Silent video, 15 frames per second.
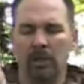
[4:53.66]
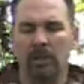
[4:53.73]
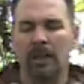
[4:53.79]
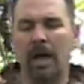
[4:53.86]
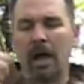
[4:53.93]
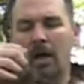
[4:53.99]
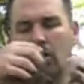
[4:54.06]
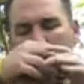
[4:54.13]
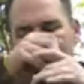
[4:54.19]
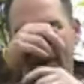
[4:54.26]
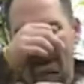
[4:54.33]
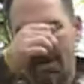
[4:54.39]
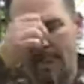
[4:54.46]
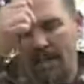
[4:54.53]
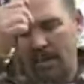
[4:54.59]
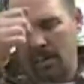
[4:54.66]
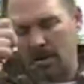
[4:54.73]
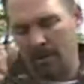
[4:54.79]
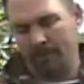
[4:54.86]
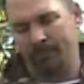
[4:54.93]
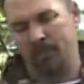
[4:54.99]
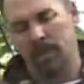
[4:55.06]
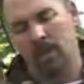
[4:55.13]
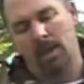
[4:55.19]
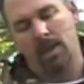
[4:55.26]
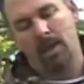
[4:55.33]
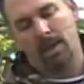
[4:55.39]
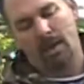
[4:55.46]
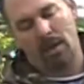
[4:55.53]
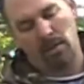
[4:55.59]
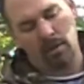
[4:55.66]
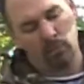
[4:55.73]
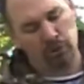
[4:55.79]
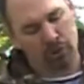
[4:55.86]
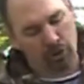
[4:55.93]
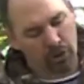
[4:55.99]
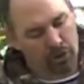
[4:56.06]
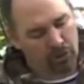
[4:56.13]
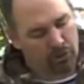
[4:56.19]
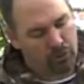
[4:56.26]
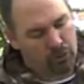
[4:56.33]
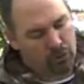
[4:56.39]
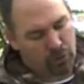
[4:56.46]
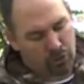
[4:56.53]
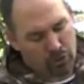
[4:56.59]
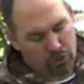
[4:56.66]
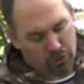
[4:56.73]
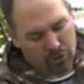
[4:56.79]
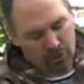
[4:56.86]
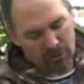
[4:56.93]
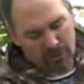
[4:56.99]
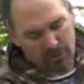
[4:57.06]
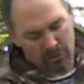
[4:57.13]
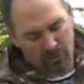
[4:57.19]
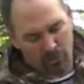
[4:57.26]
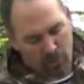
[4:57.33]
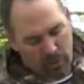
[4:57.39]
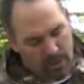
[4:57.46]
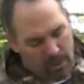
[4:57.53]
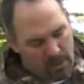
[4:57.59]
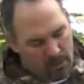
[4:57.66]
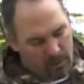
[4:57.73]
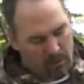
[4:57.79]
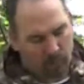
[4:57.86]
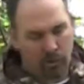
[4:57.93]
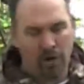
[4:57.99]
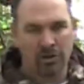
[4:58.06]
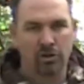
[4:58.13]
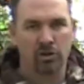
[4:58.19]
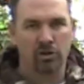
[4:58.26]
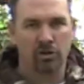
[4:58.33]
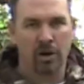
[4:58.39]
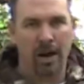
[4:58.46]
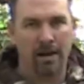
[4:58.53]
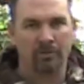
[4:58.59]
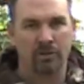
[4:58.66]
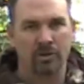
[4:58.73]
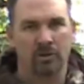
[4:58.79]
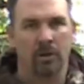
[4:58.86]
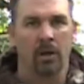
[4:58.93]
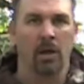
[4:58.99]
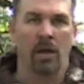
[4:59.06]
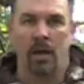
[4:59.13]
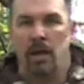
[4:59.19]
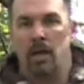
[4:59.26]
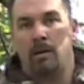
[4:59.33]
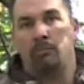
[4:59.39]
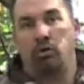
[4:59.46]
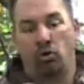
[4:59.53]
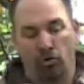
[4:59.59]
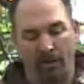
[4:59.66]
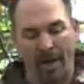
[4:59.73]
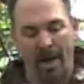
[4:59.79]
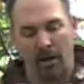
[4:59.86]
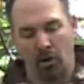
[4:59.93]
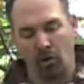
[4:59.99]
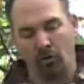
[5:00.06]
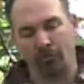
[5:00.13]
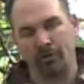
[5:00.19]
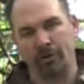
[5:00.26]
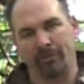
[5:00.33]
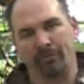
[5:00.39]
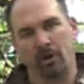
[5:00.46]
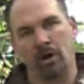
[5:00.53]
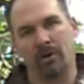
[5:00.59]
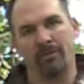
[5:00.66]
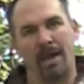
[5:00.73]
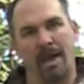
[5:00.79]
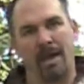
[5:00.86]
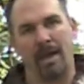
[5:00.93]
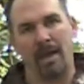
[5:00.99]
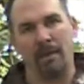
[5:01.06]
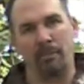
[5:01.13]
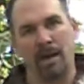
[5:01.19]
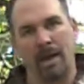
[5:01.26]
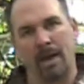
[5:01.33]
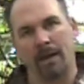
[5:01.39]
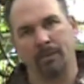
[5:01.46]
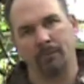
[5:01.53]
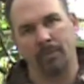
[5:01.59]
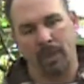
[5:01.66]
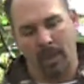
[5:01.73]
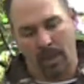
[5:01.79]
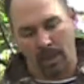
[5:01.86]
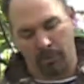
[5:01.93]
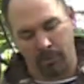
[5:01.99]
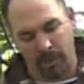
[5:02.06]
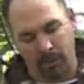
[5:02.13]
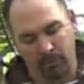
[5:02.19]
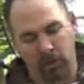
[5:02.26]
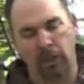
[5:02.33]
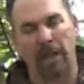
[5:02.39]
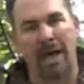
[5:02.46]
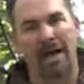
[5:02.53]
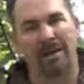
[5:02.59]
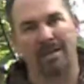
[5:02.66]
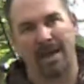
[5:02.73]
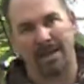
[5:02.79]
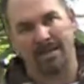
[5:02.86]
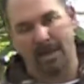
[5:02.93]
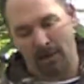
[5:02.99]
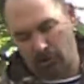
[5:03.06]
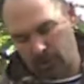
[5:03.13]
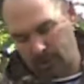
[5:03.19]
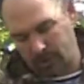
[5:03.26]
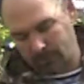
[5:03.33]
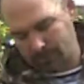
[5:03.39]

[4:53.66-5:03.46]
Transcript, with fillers: Lock all that in. And then what you can do is you can use these three compression straps and pull that over the front of that game bag and be able to lock that down in,